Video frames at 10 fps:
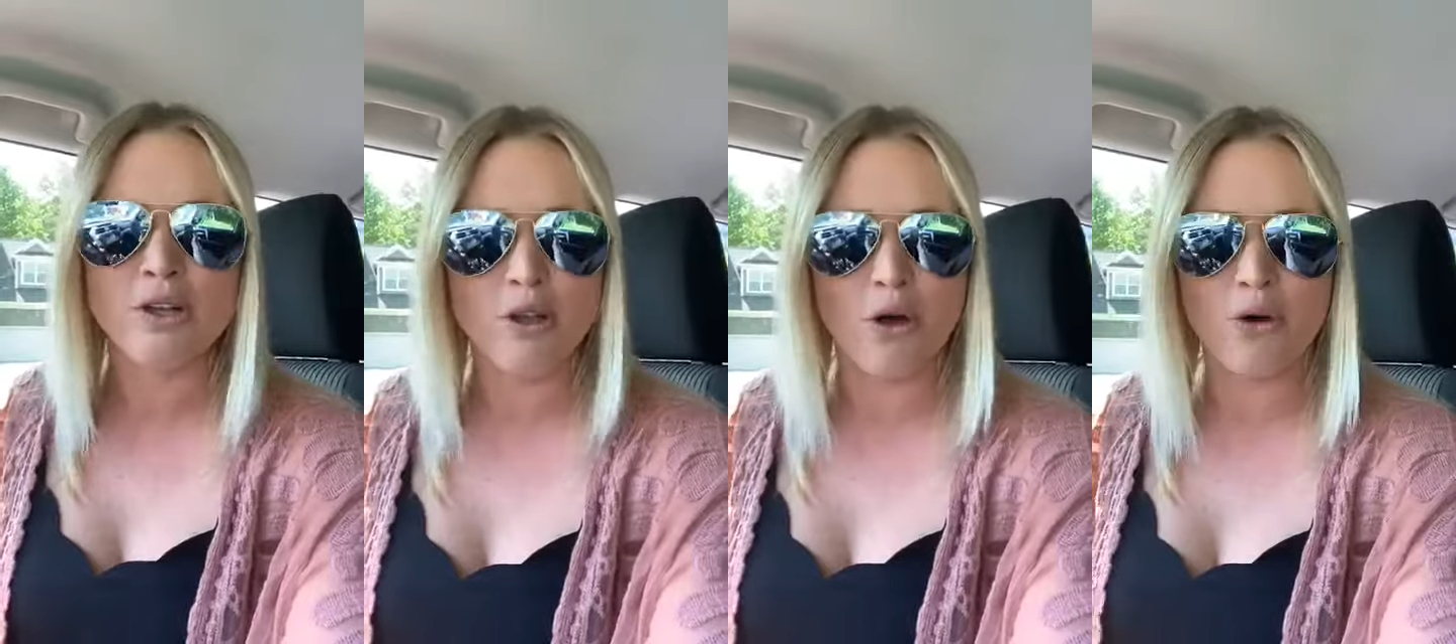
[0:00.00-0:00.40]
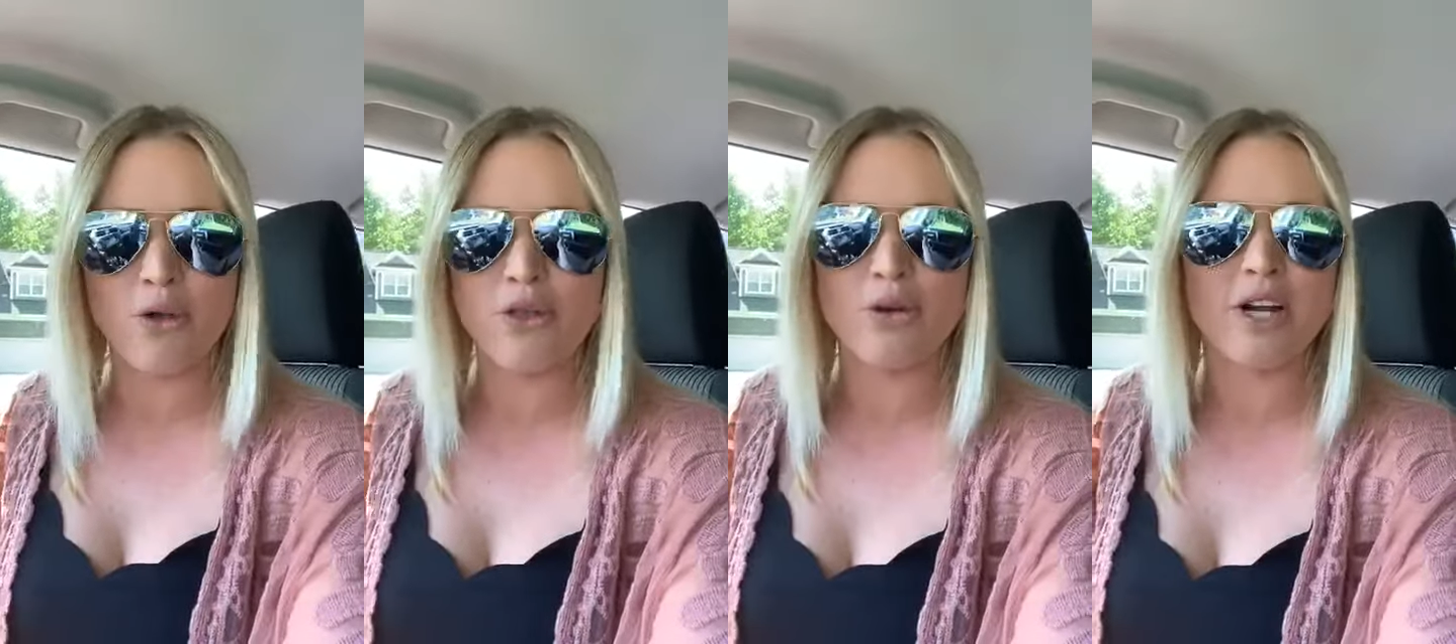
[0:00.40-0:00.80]
local
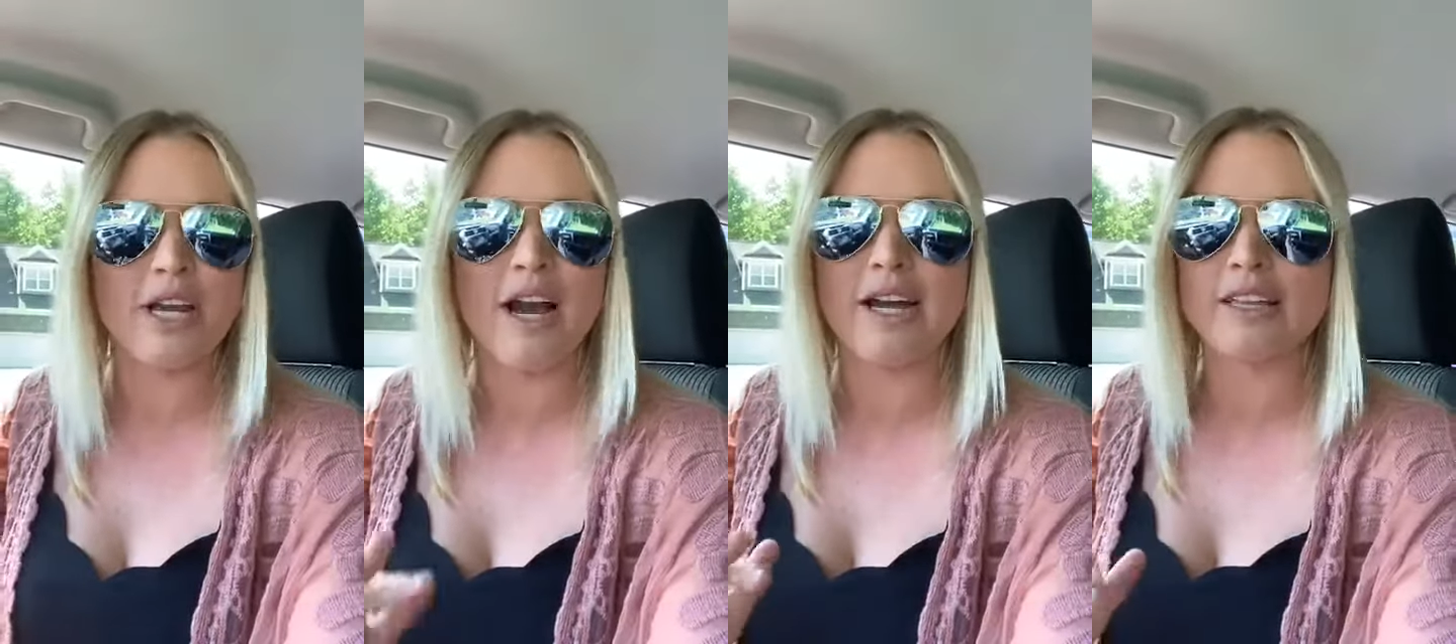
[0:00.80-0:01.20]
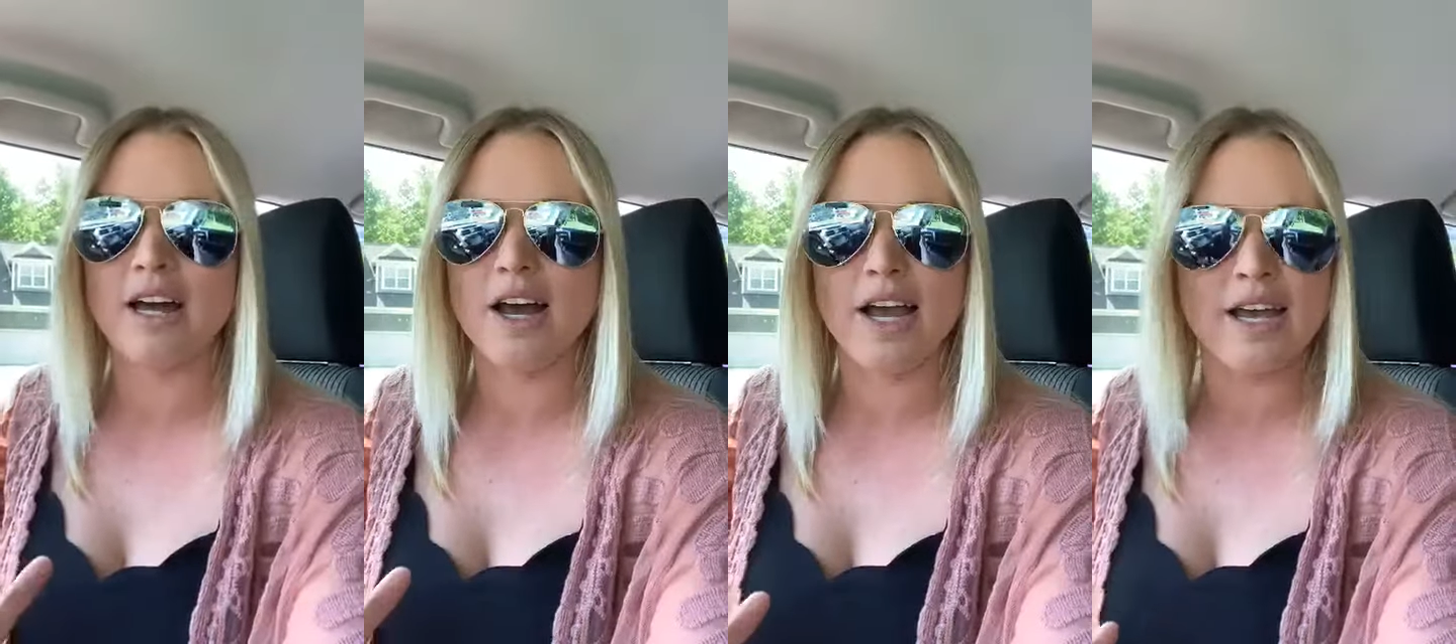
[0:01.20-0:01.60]
authority
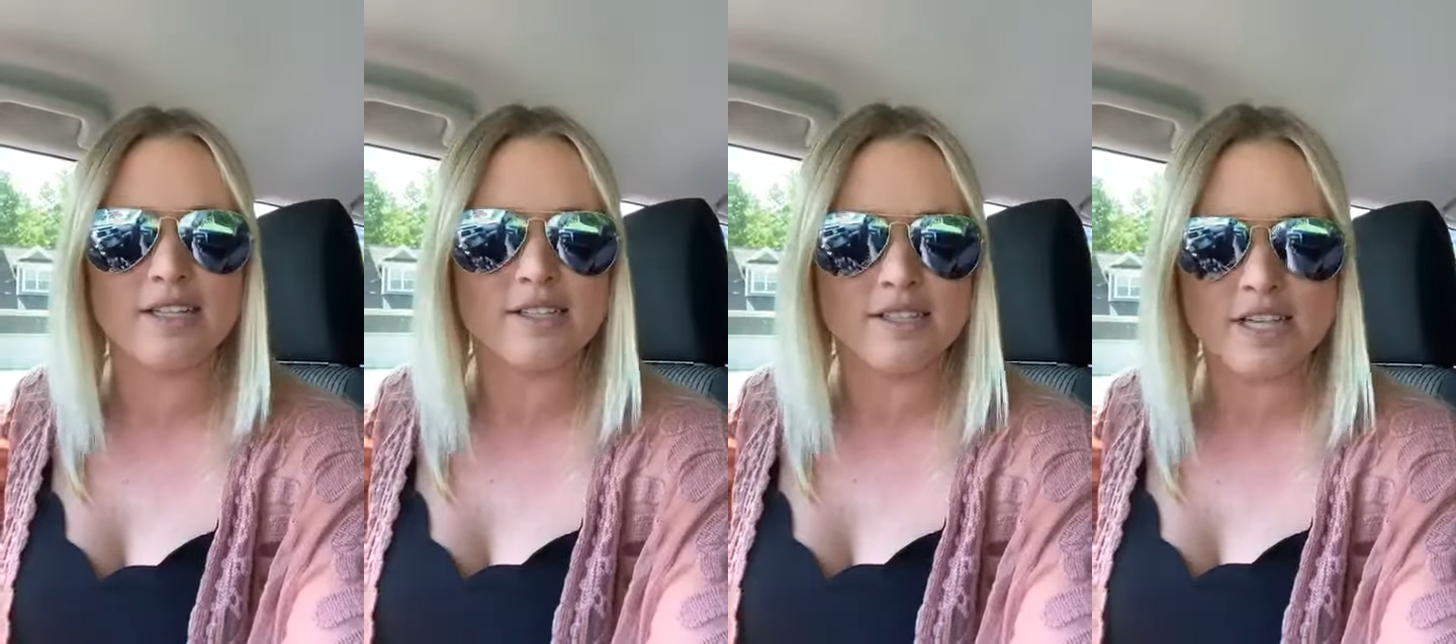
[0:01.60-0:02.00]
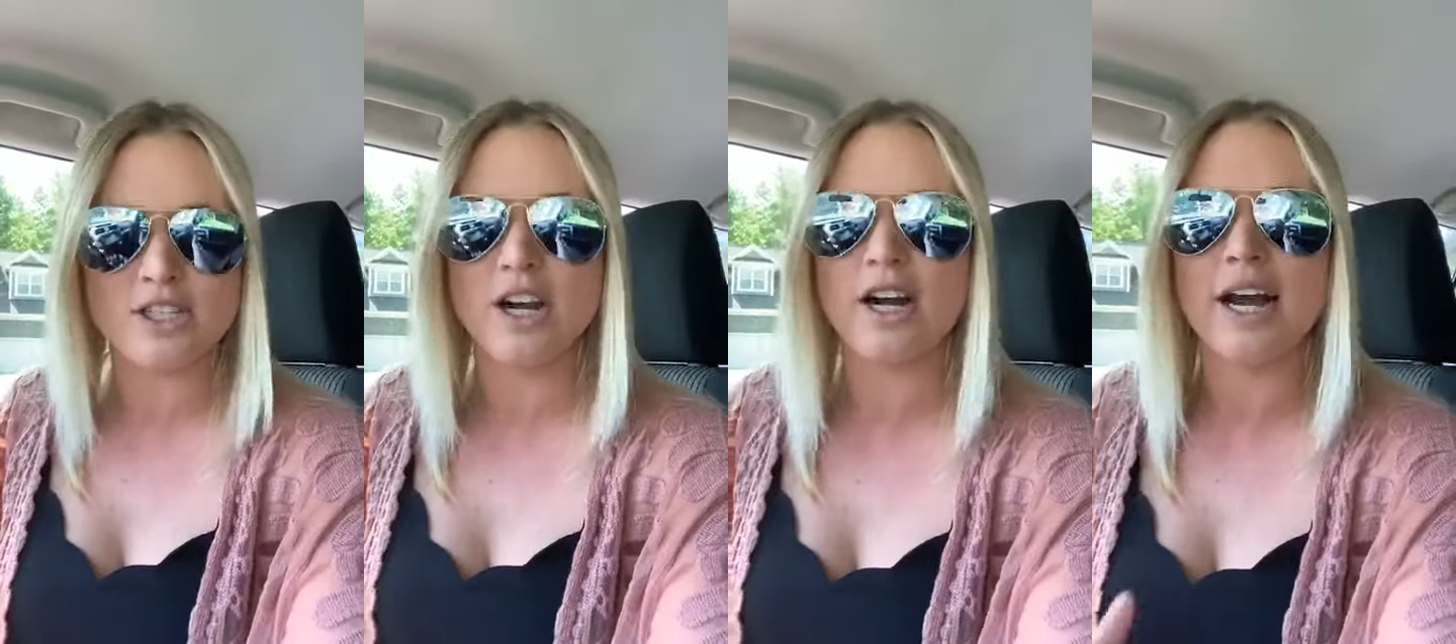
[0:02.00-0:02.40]
guidelines,
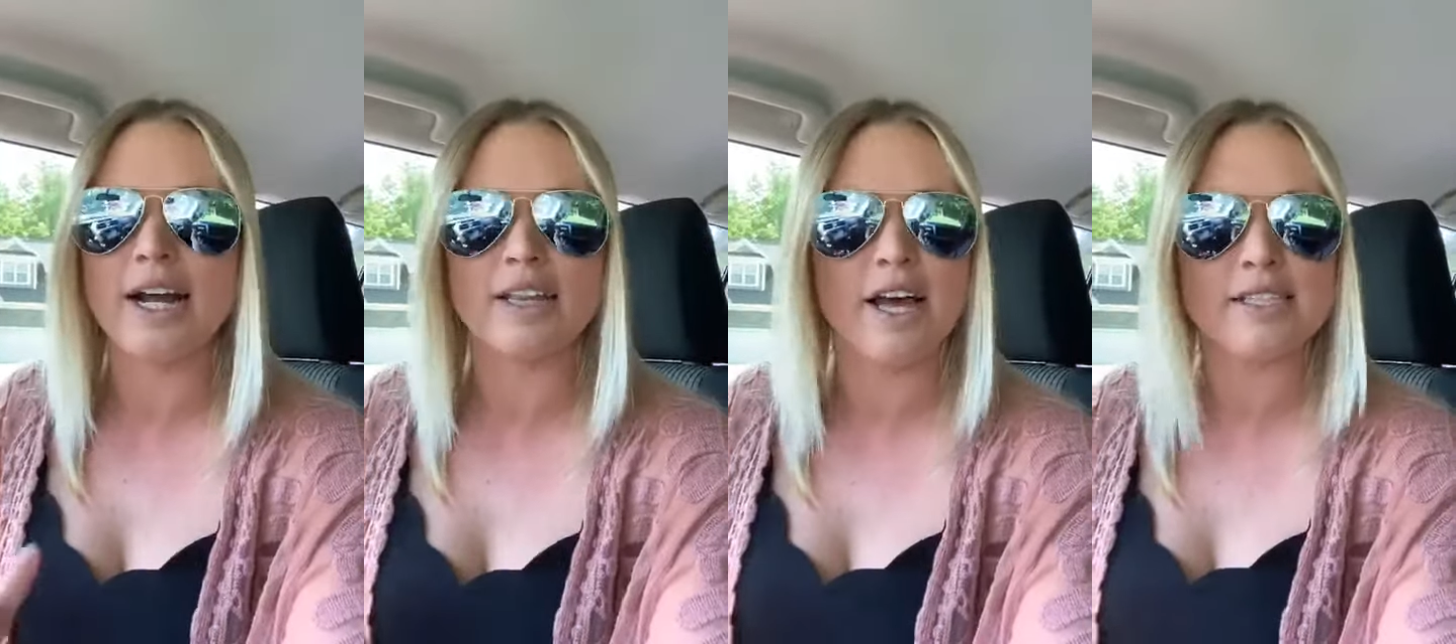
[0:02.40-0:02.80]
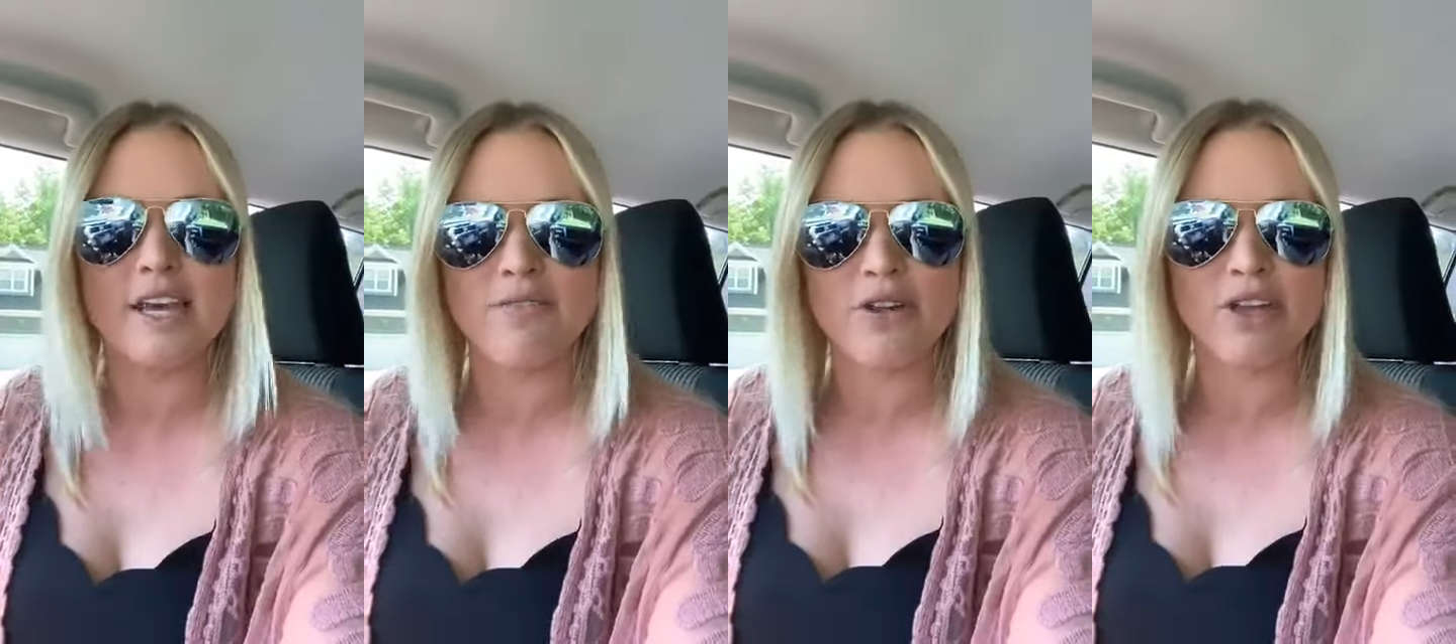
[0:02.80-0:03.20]
CTAR guidelines,
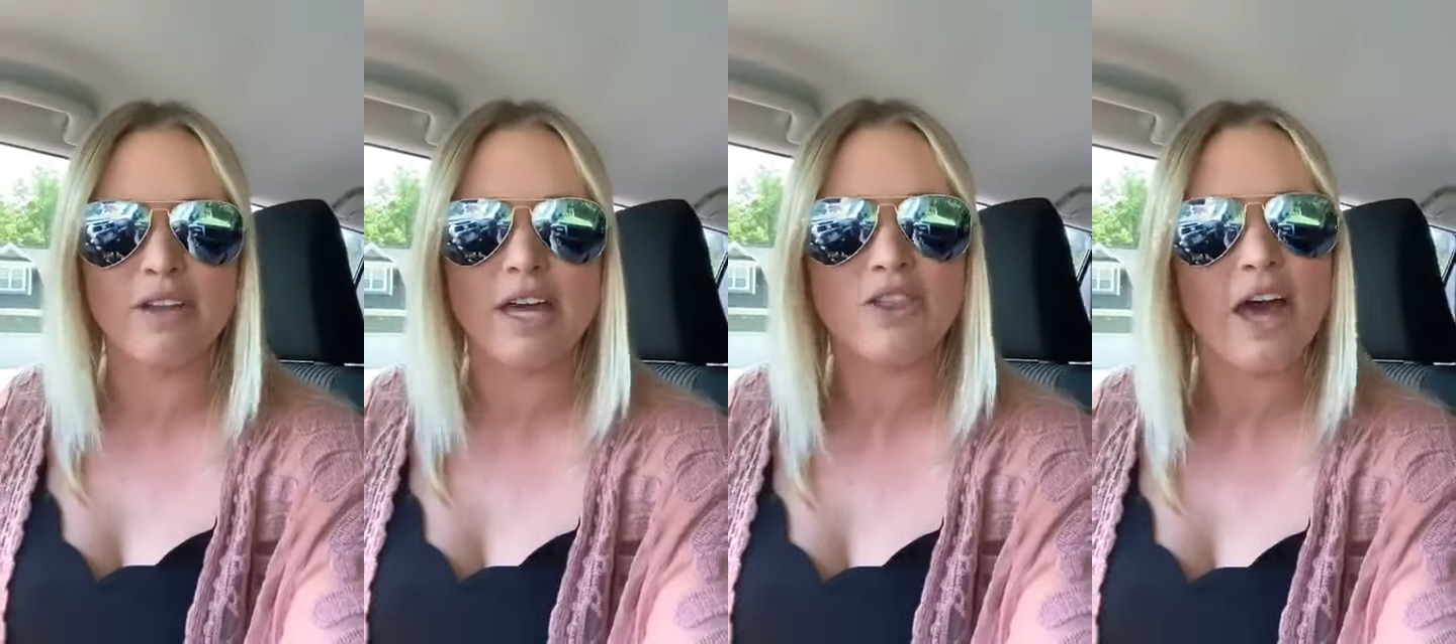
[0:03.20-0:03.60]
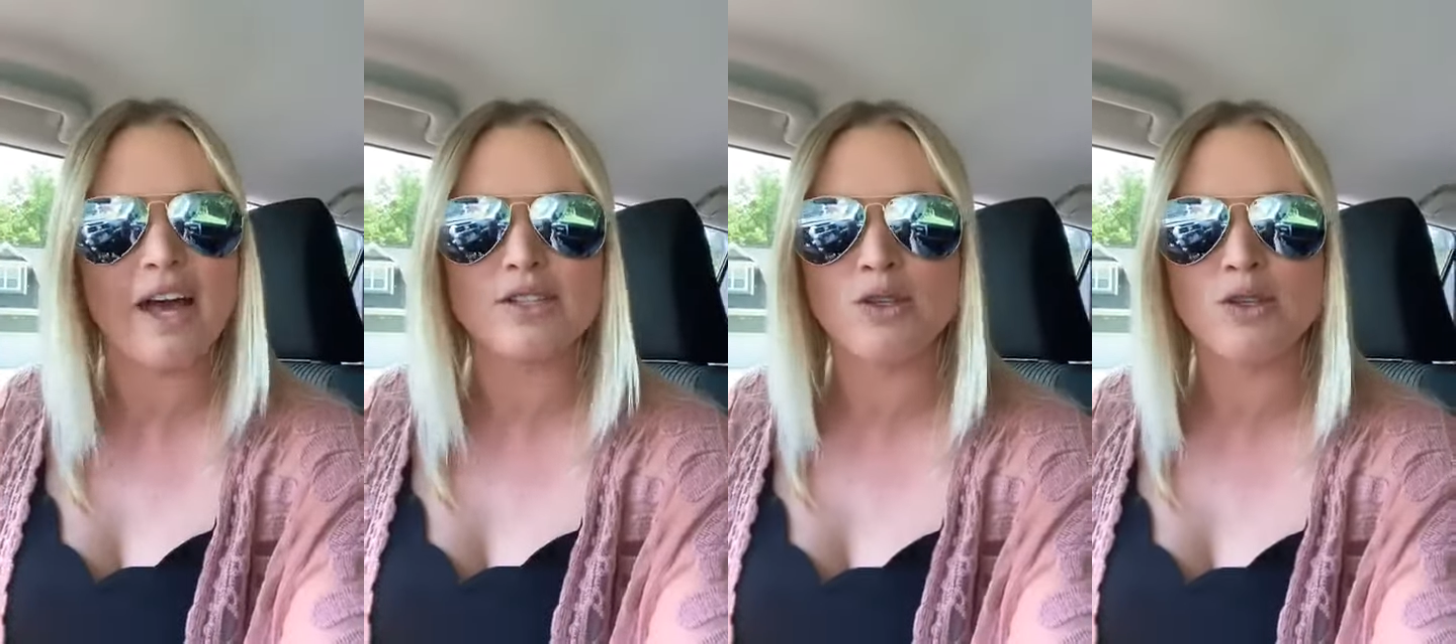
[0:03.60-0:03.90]
everything like that.